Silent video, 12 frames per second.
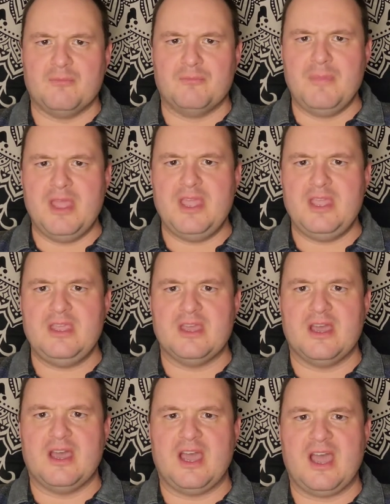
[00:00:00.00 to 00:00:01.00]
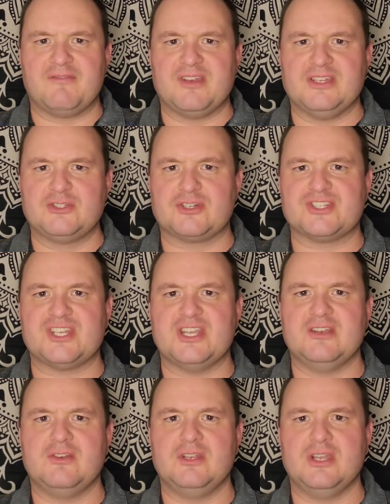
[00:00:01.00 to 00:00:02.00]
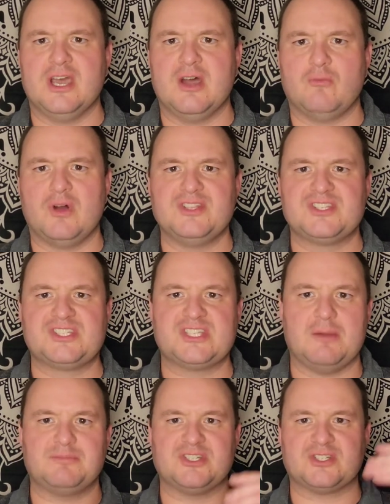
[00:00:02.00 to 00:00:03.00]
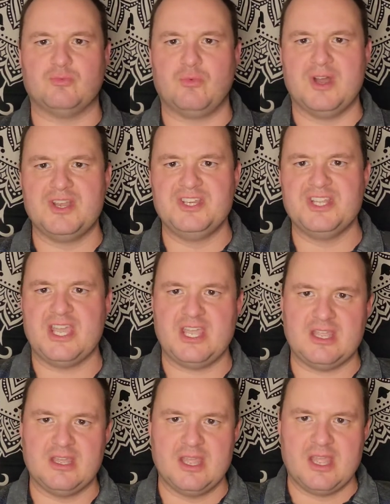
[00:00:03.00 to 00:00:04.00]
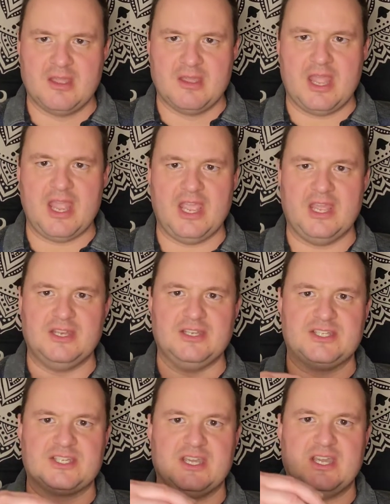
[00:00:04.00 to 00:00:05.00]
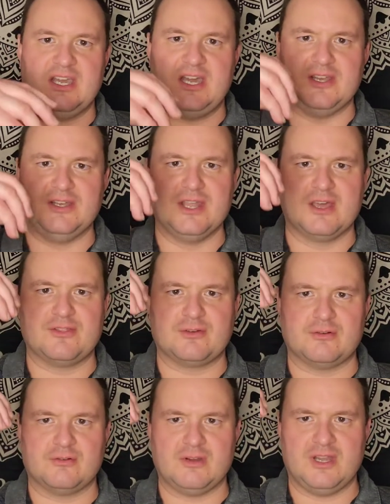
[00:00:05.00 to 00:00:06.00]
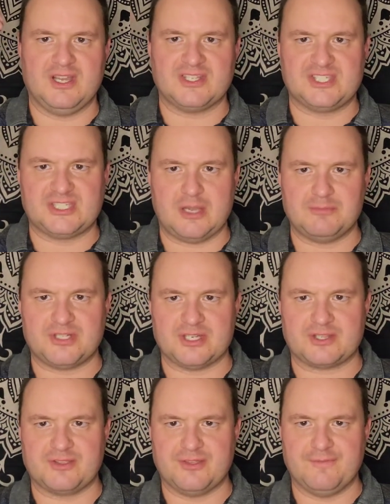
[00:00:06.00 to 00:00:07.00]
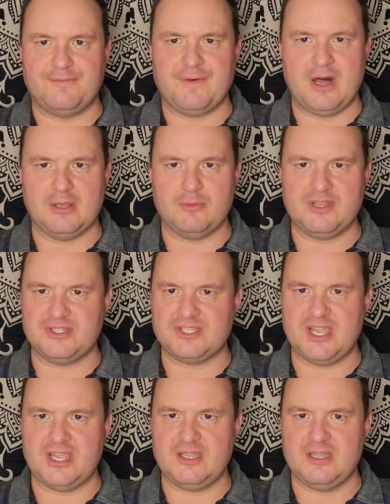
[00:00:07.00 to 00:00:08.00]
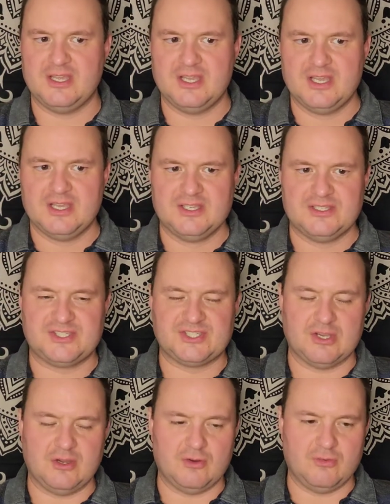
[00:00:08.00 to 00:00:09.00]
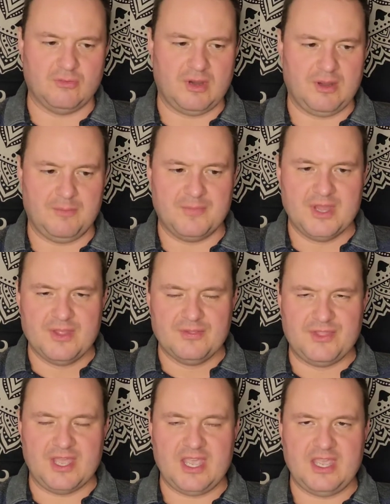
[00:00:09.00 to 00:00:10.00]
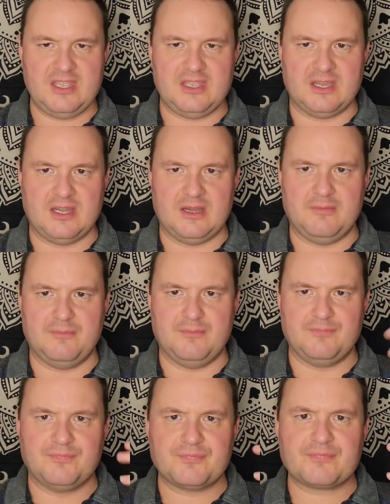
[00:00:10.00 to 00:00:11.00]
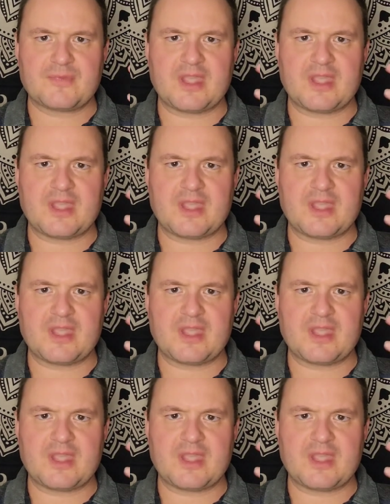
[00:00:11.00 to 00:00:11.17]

may have an interest in one subject one day and another subject the following day. So um, they um,